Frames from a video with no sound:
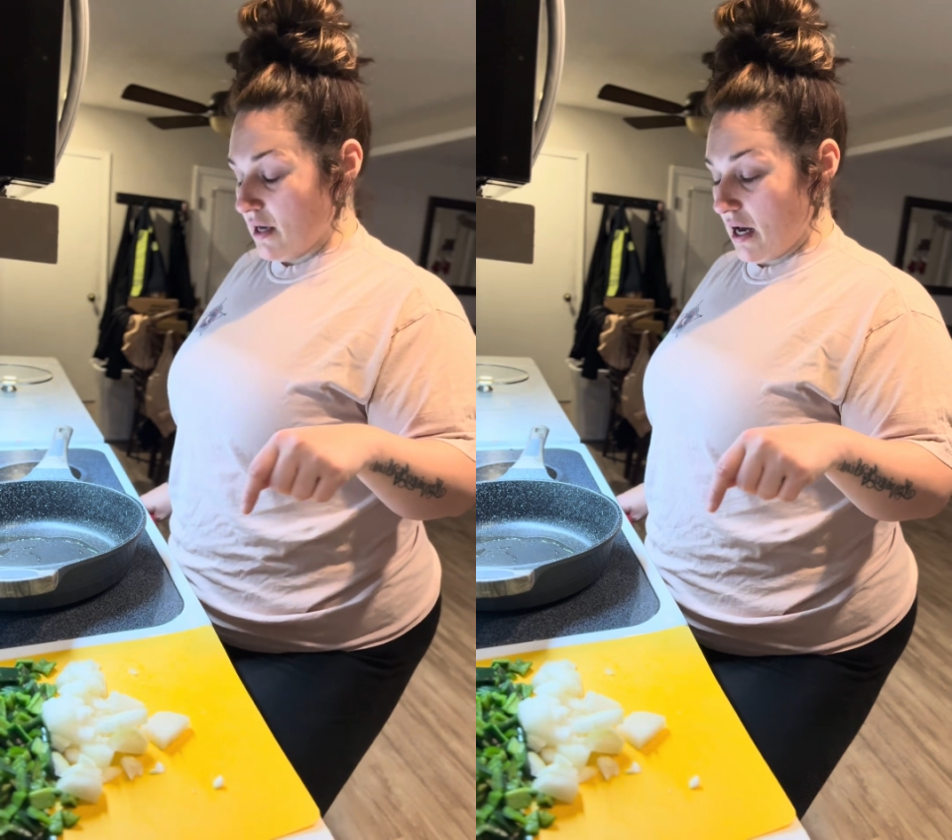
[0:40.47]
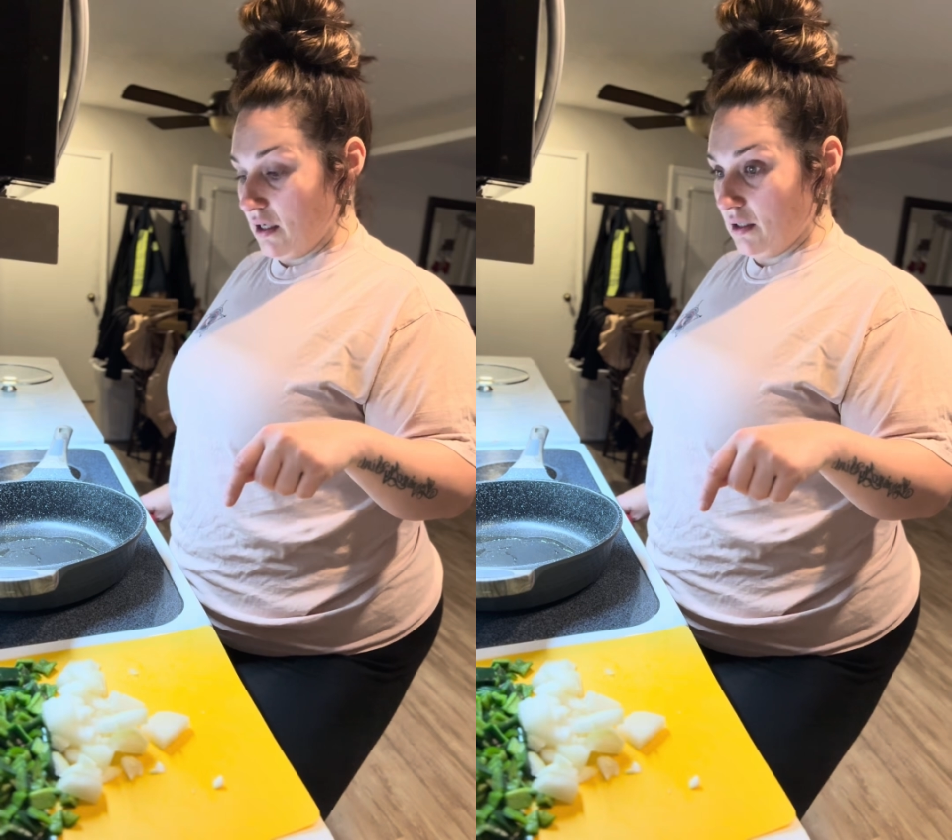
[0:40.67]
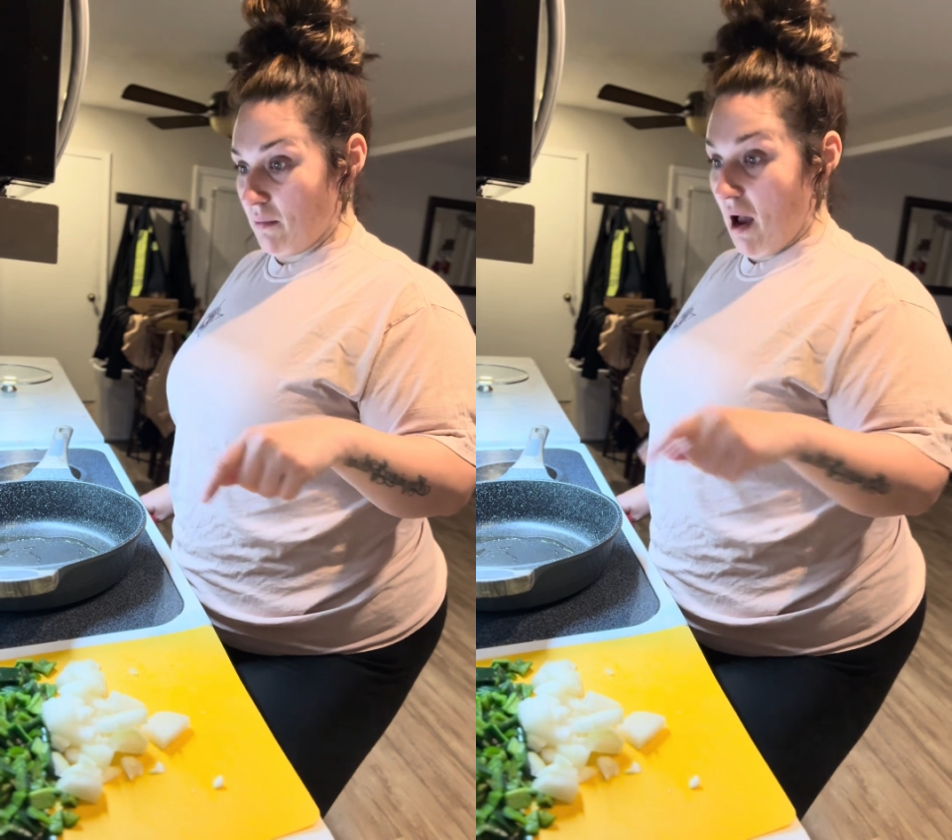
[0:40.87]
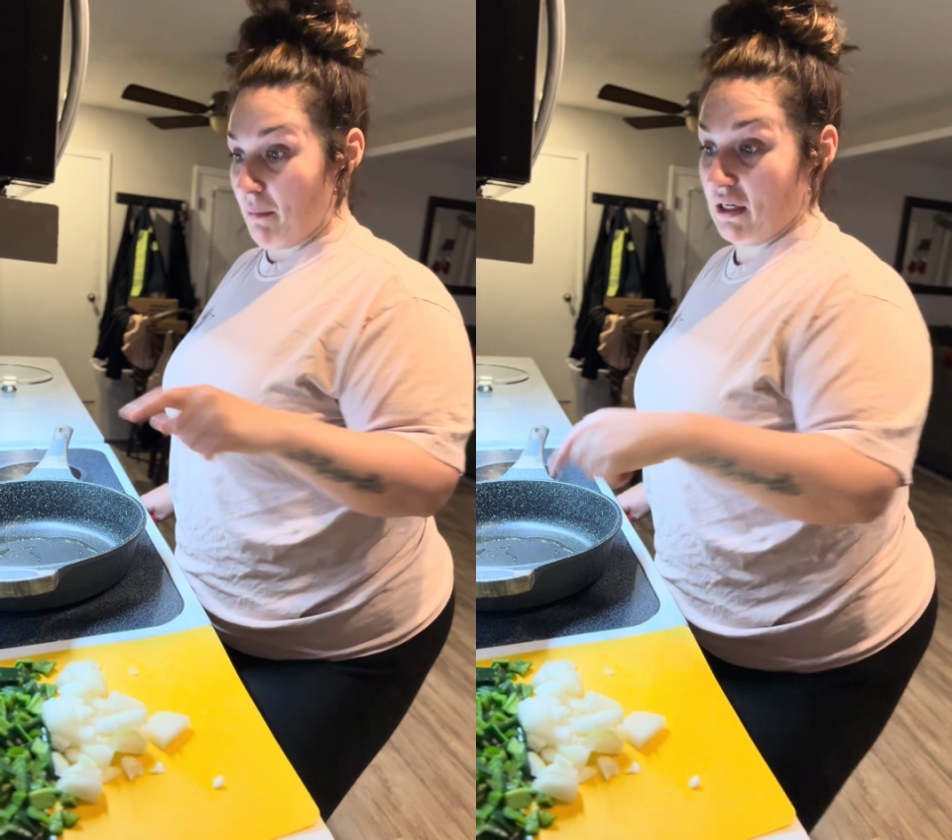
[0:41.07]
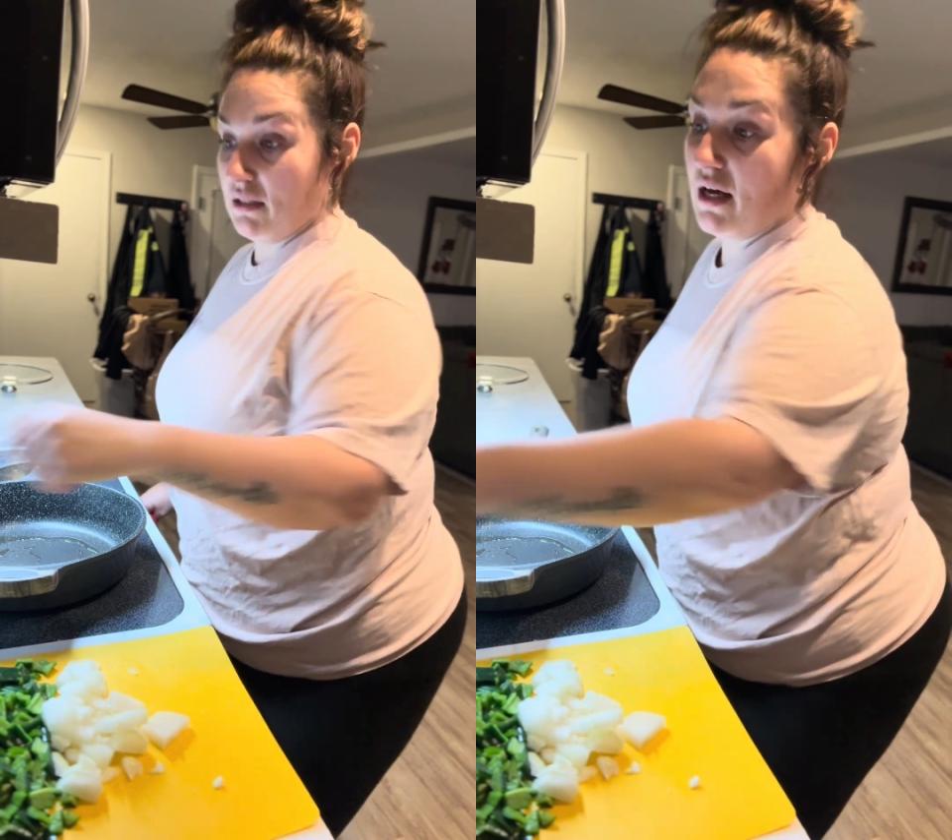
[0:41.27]
I'm
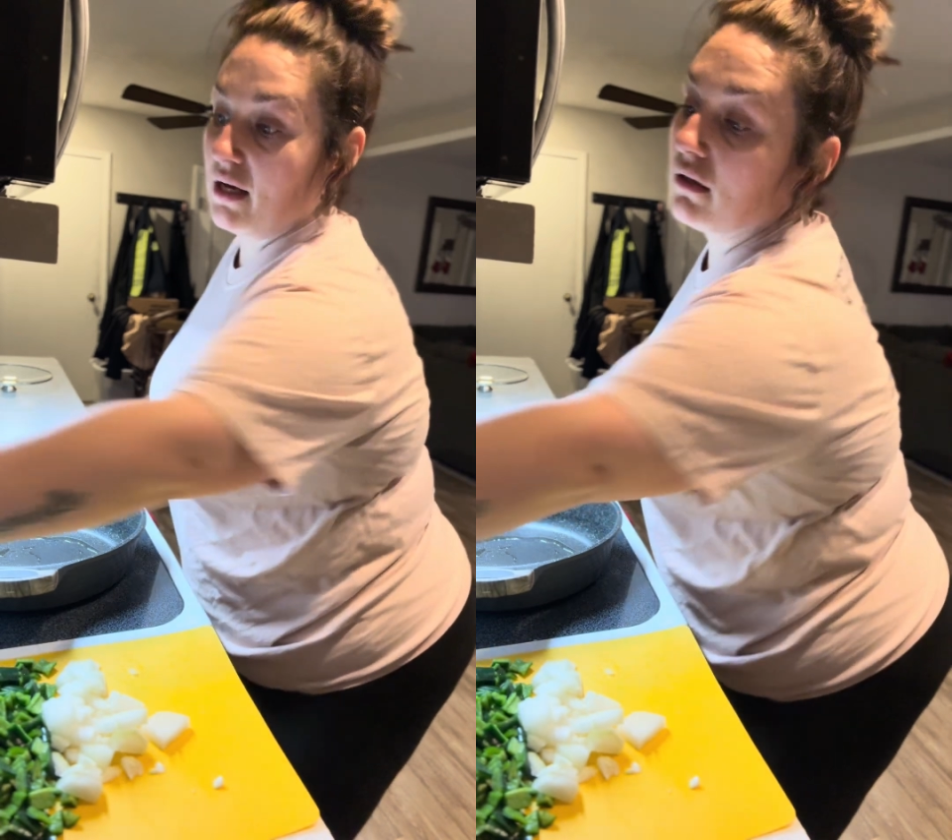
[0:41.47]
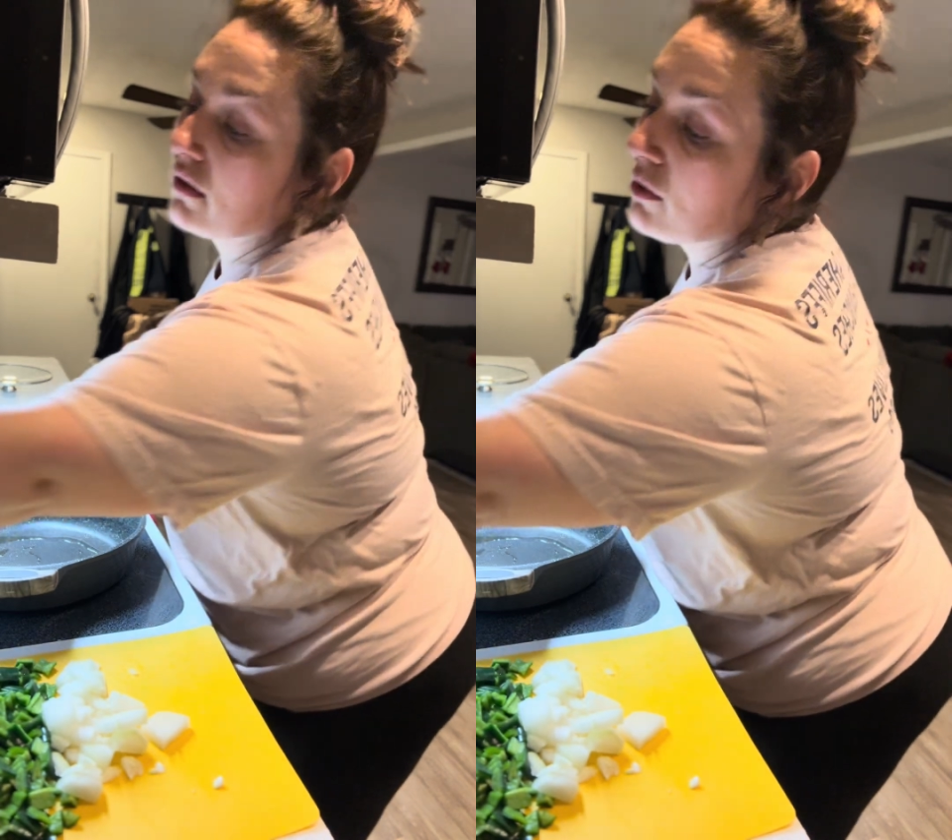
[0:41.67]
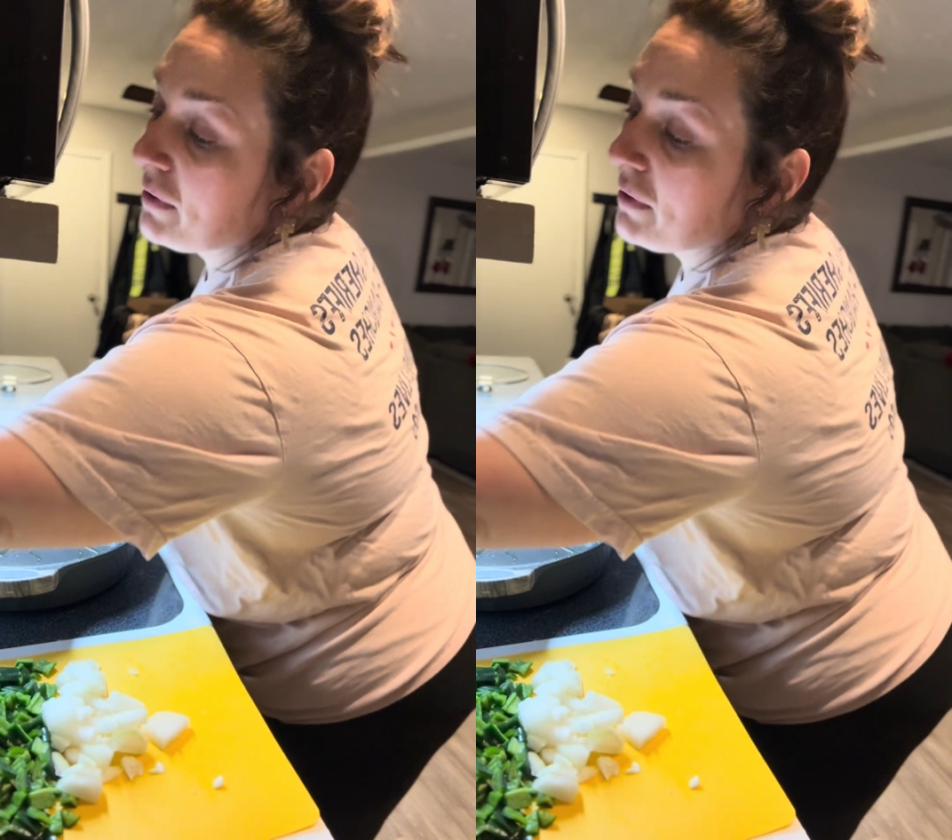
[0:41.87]
gonna take a little